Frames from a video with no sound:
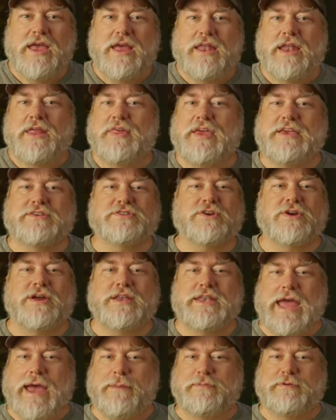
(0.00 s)
Now, these are
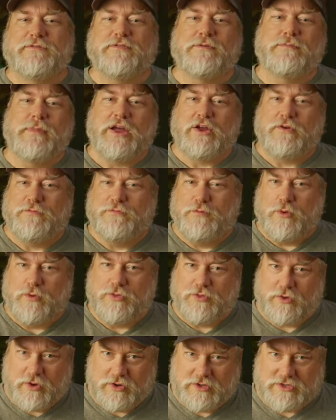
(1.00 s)
adapted from Micro Four
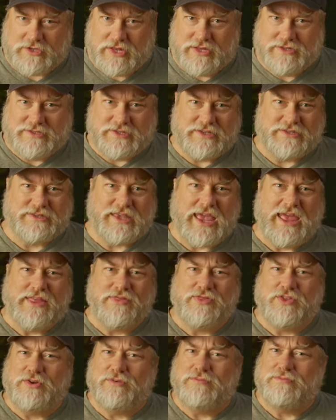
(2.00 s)
Thirds lenses,
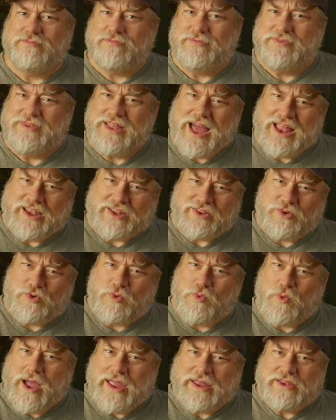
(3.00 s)
and they're not
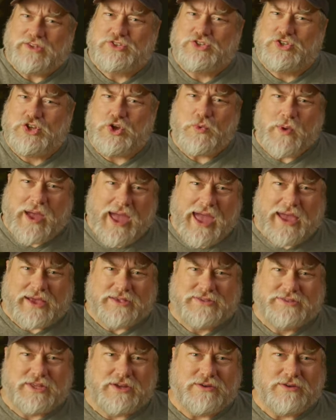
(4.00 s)
quite 2x.